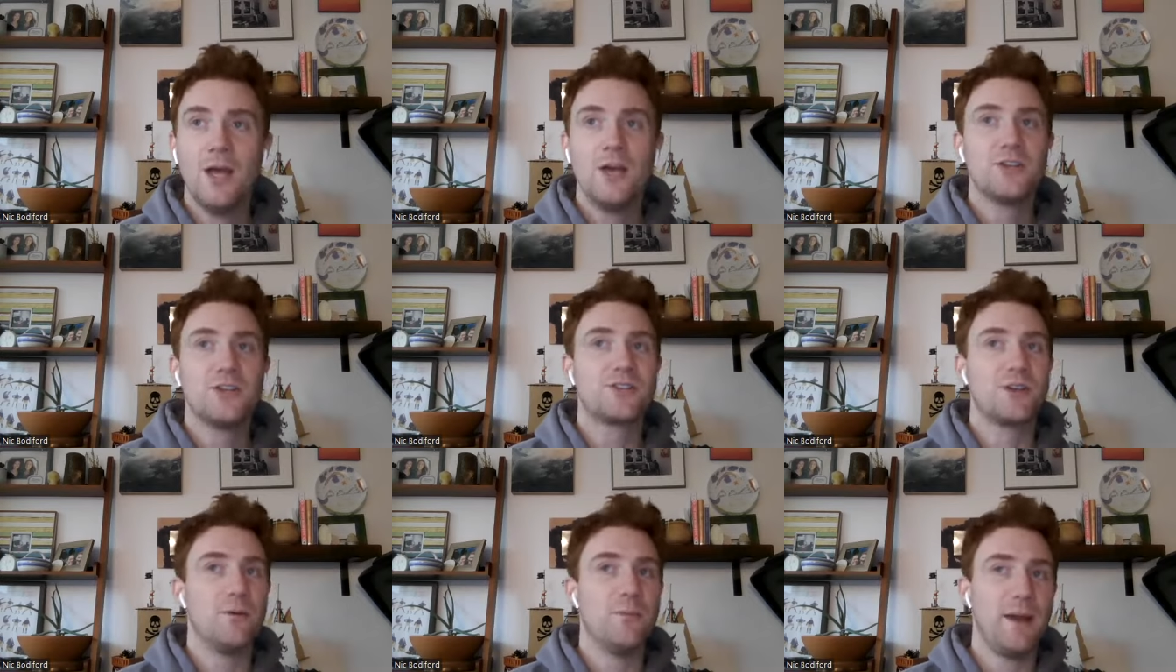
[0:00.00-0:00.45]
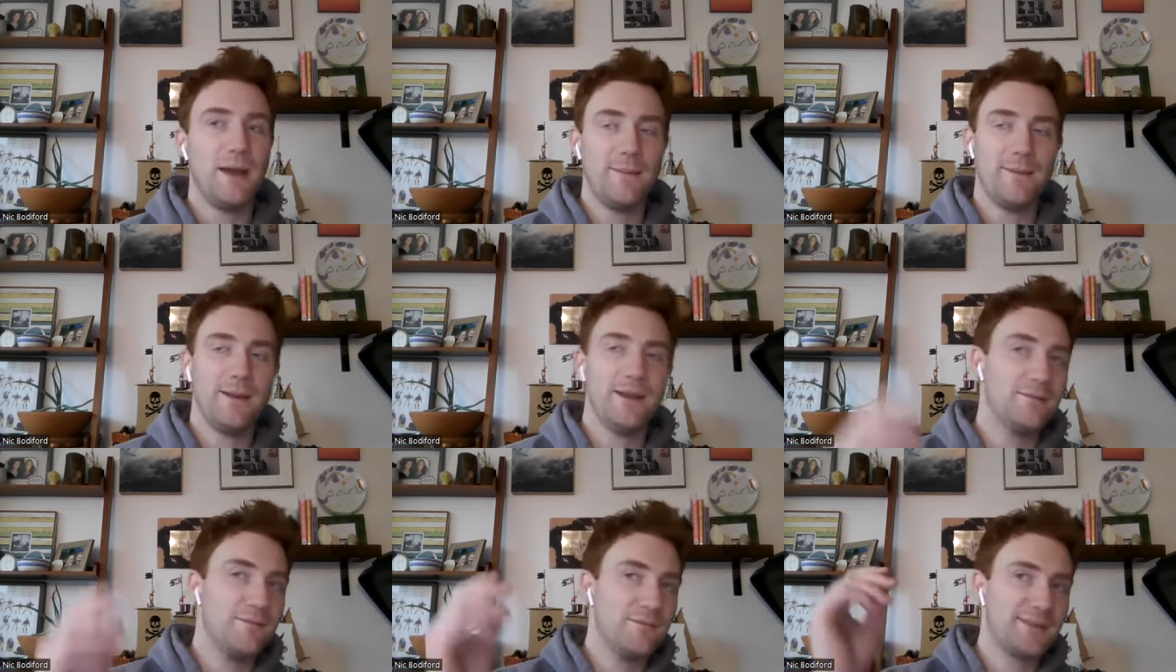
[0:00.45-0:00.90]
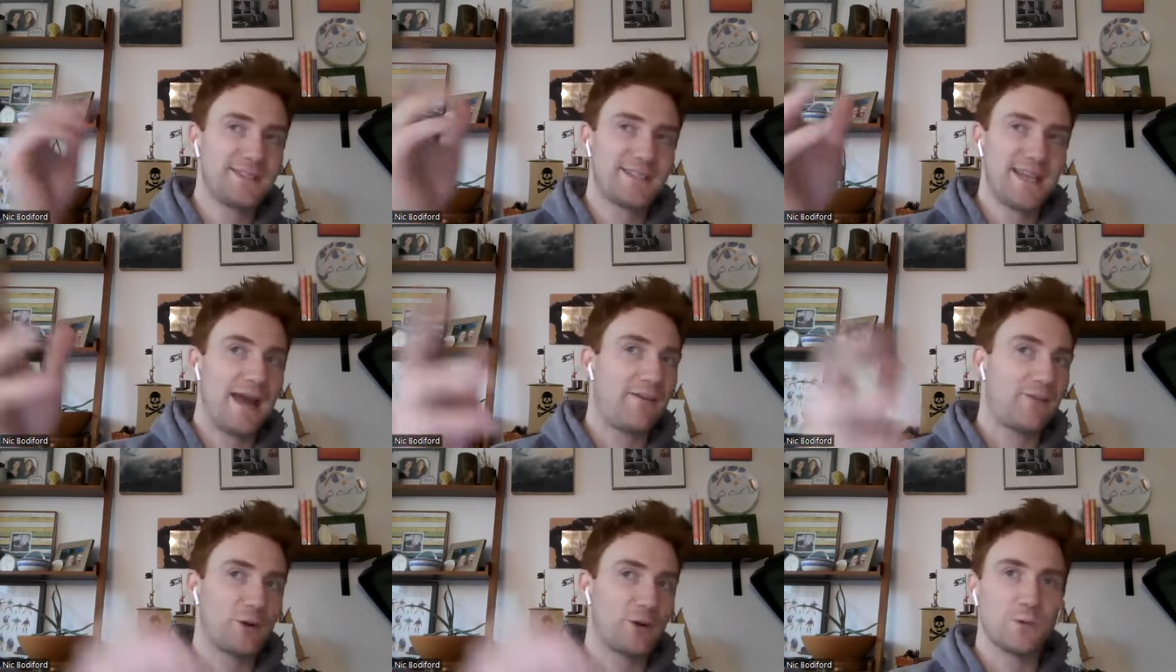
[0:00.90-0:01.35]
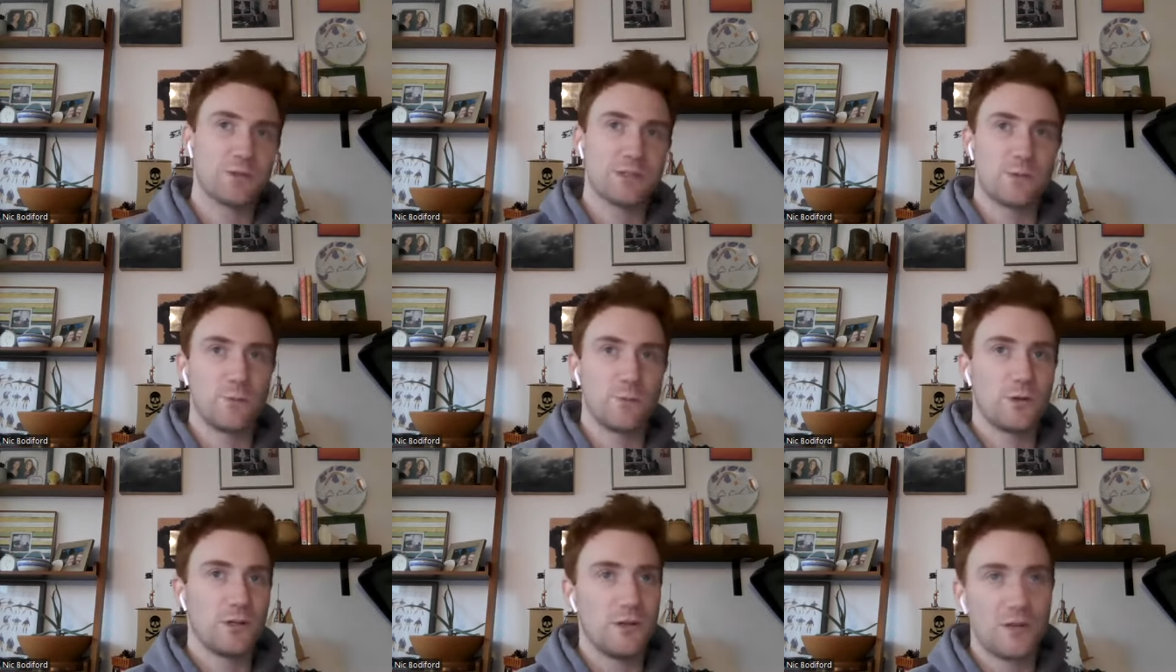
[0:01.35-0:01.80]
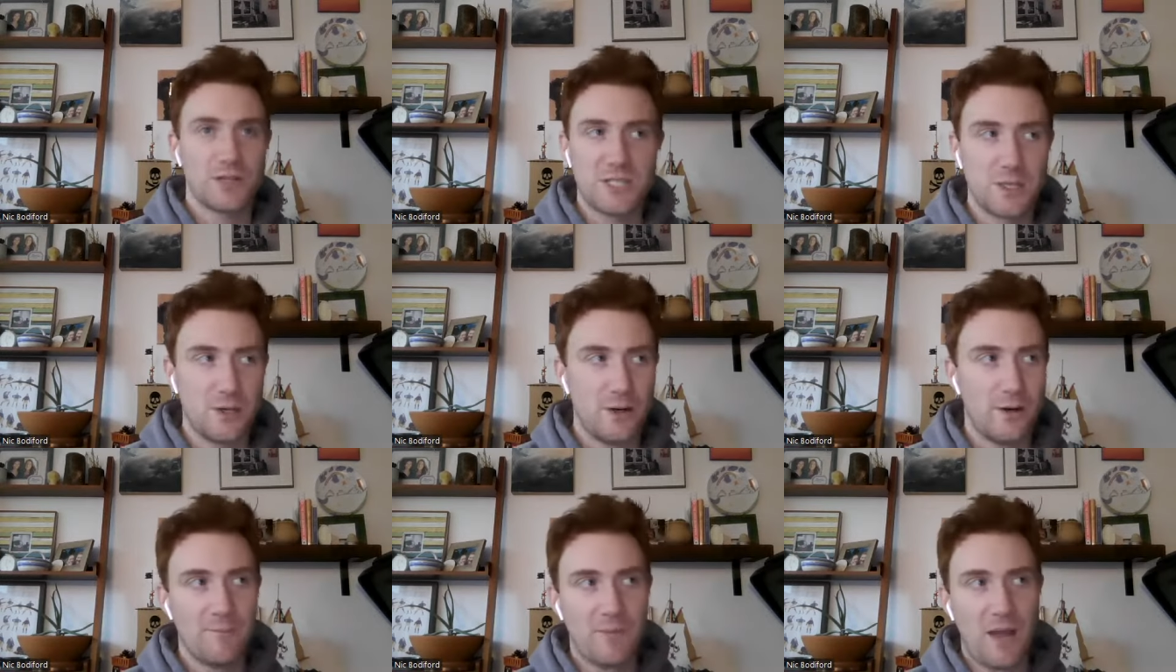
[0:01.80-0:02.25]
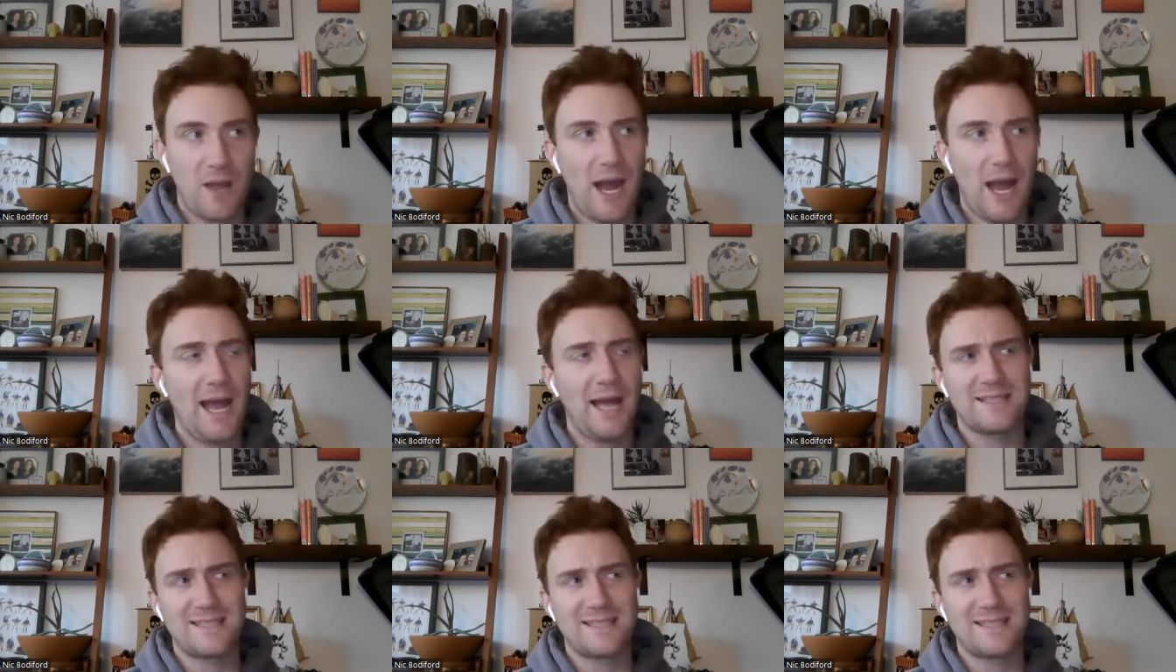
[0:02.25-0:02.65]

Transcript: So maybe Stafford was, would look to him. I had